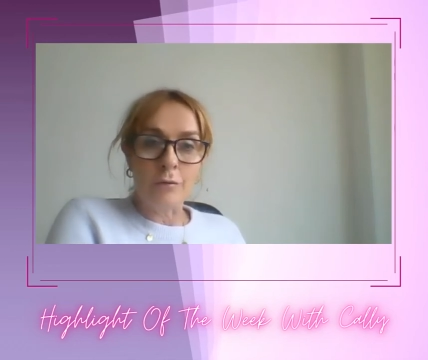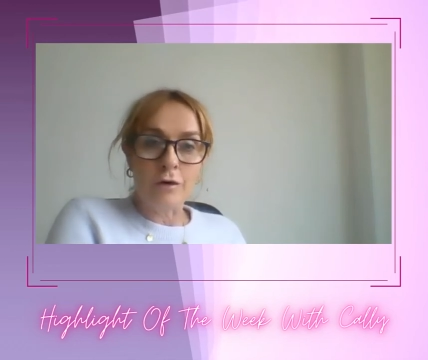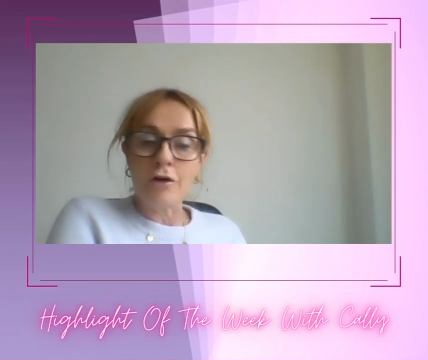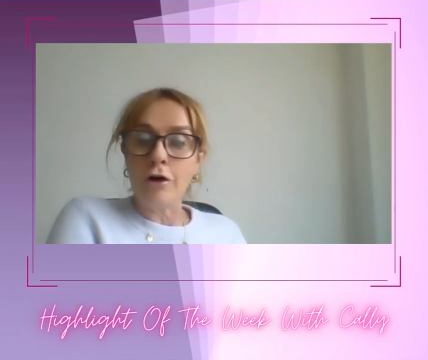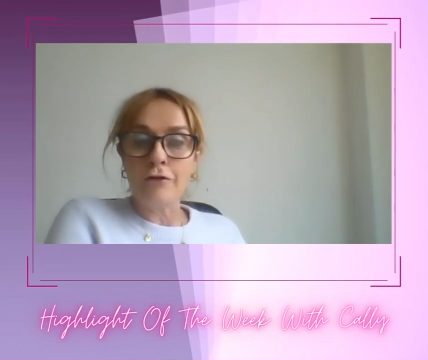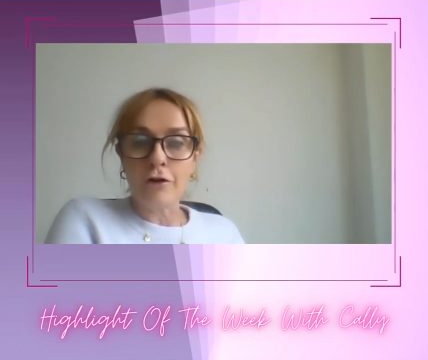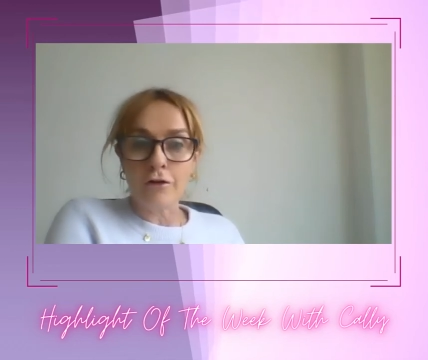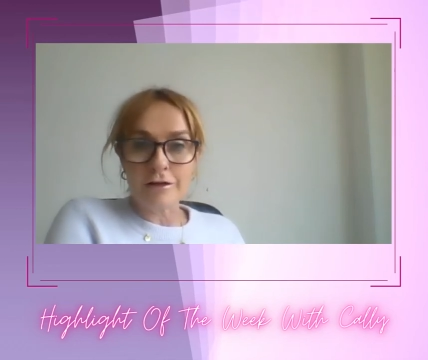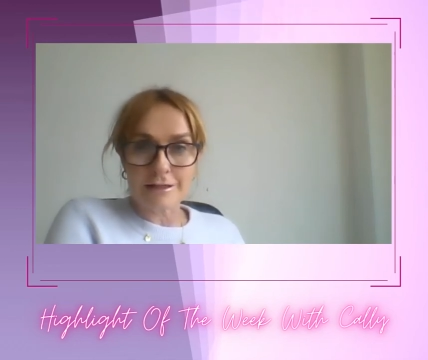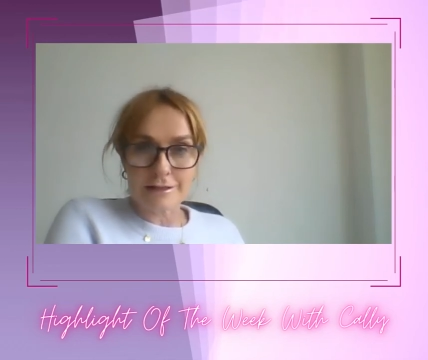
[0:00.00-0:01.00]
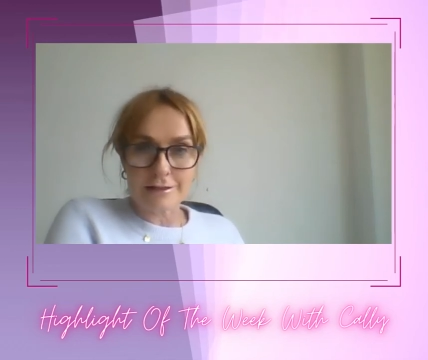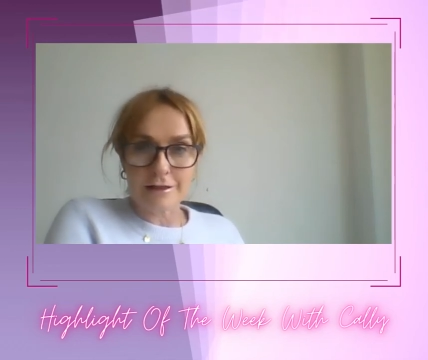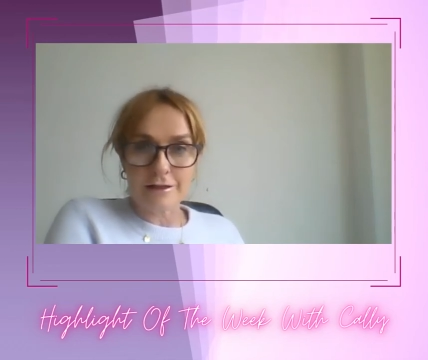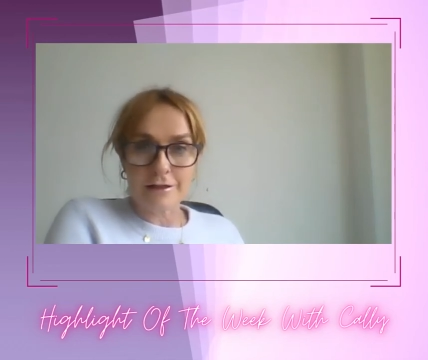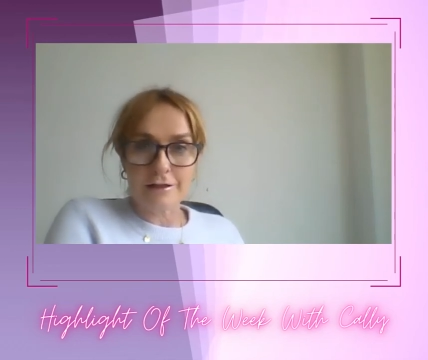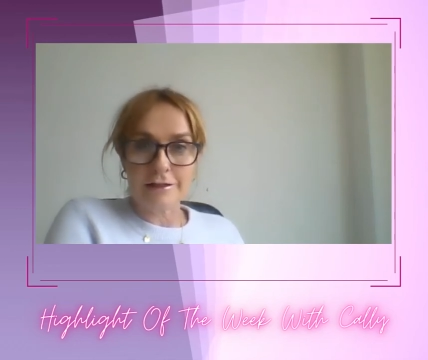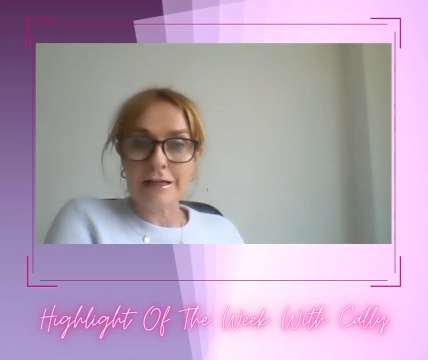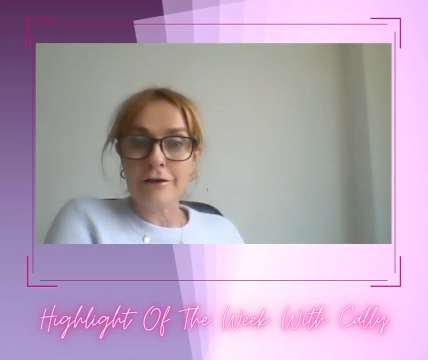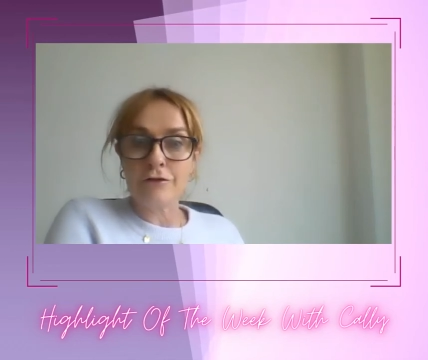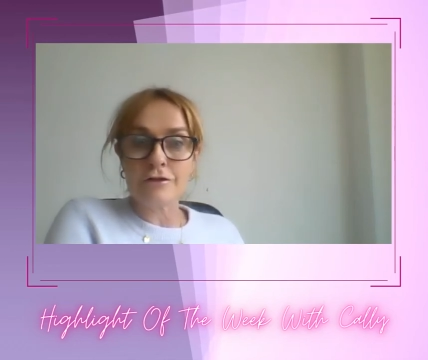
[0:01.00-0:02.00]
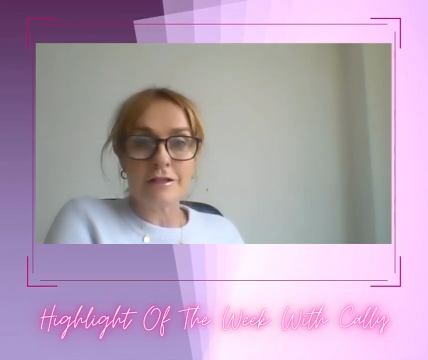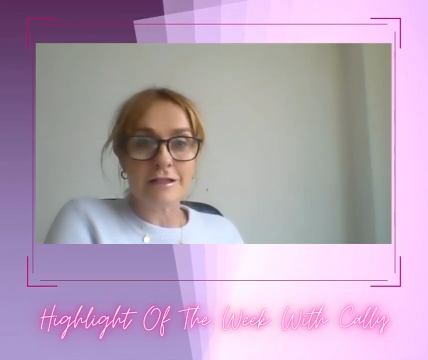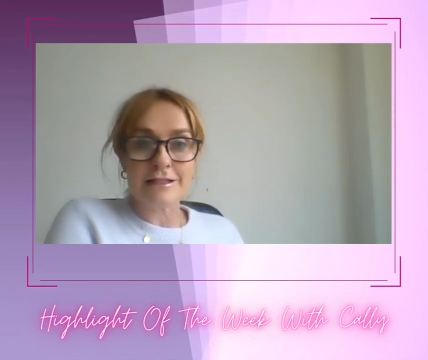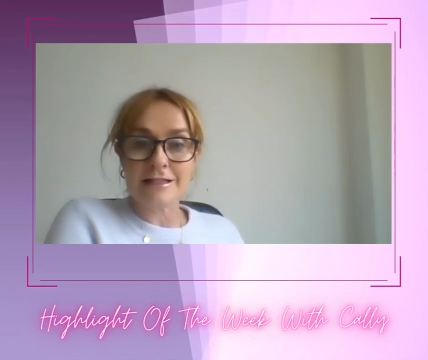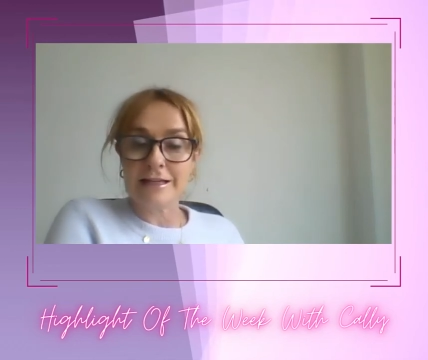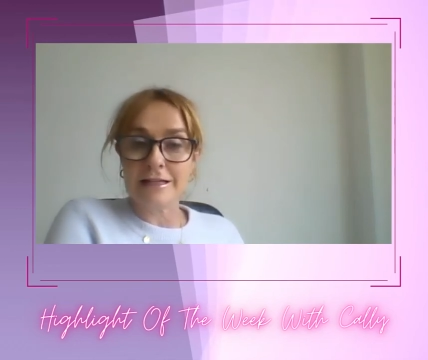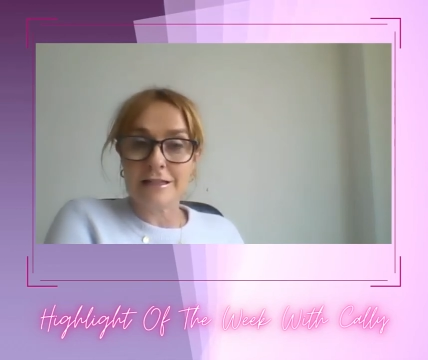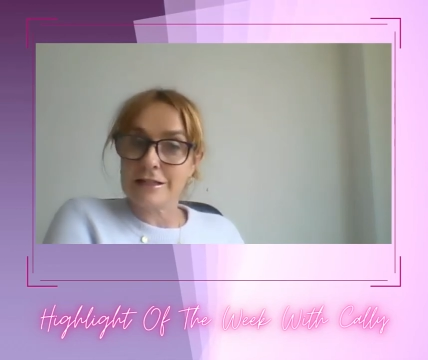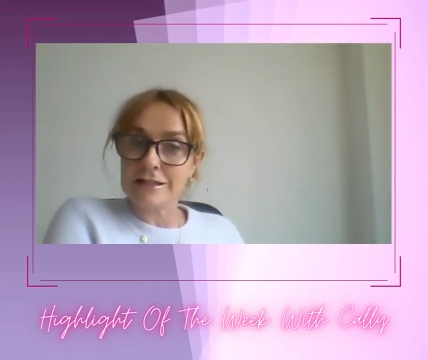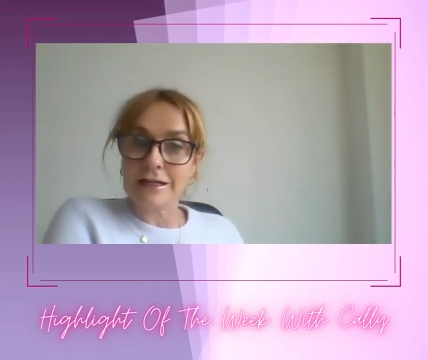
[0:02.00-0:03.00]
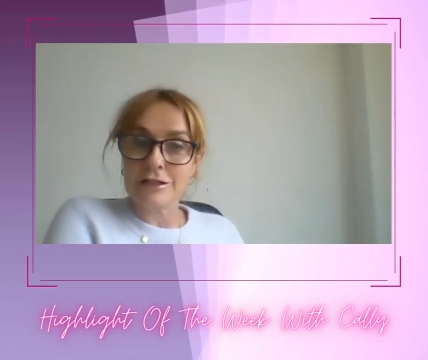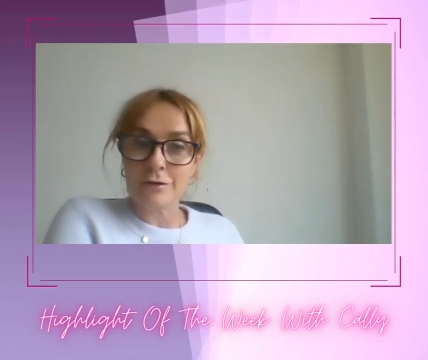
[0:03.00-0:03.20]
We've got a florist near us that has decided to start